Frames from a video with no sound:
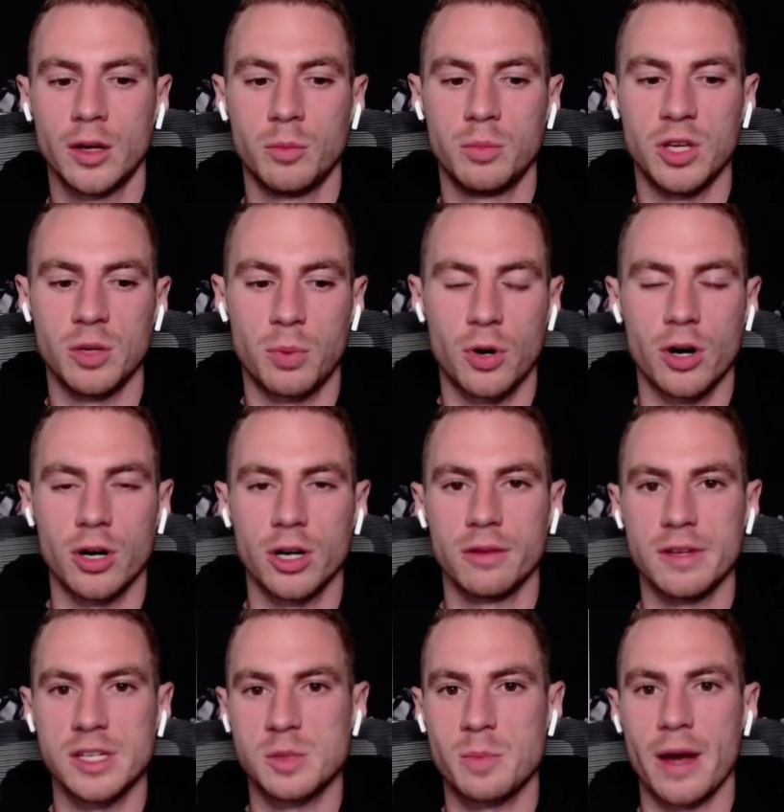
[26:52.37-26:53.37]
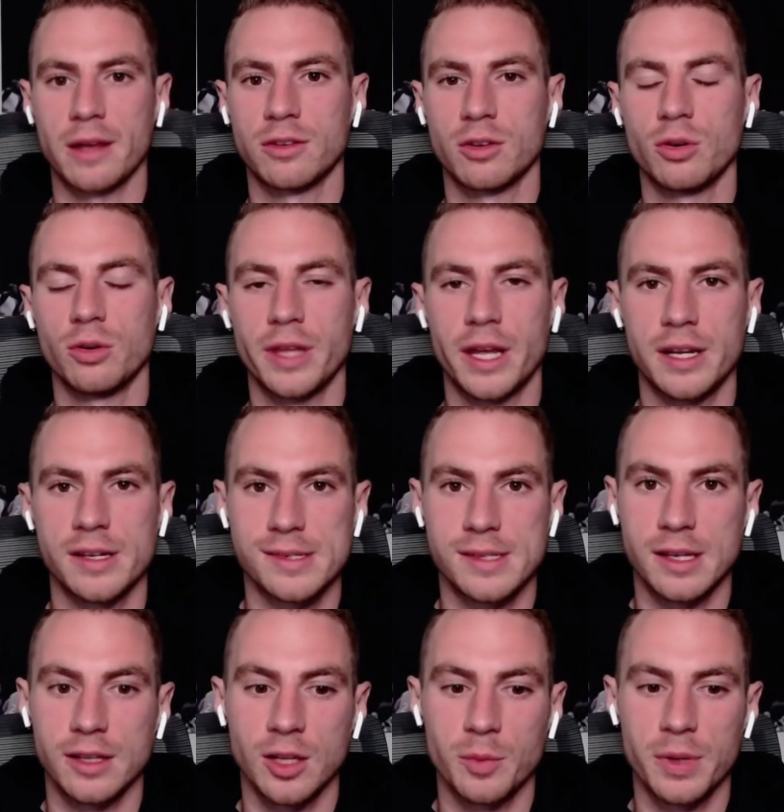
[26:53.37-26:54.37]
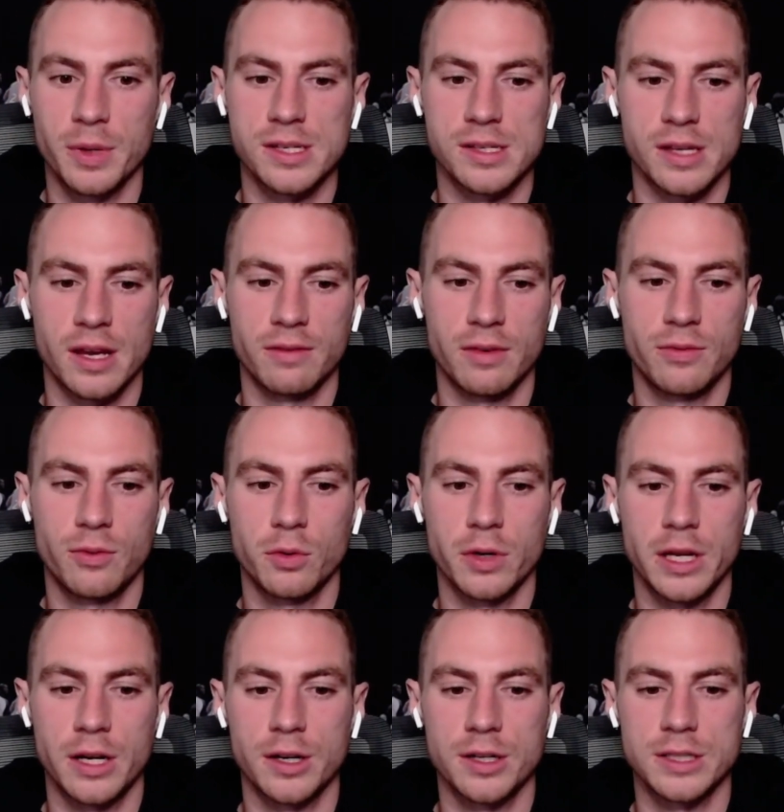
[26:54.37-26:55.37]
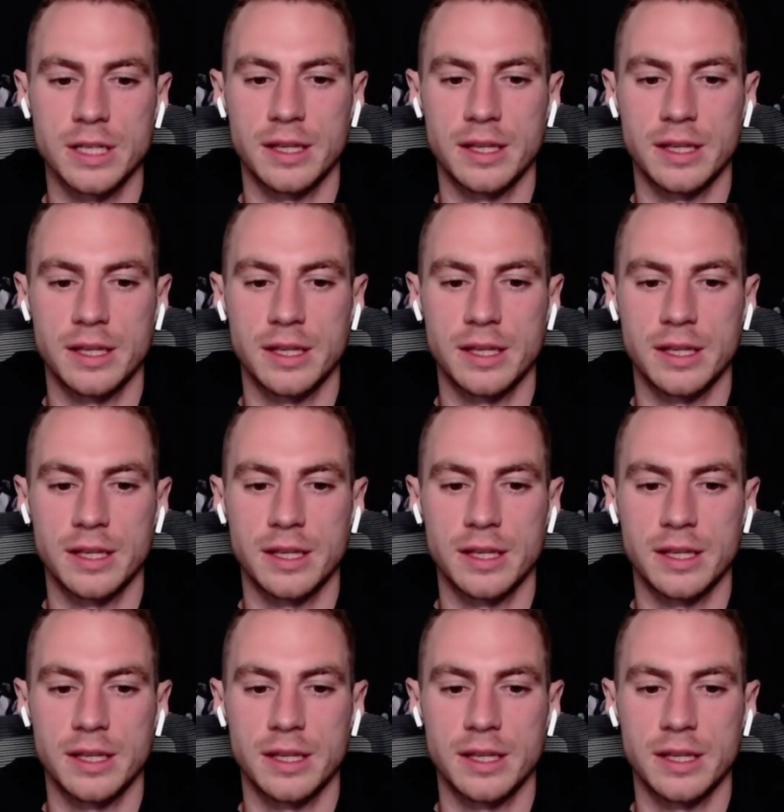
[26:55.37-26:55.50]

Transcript: be a part of this spectacle that is the Olympics every 4 years.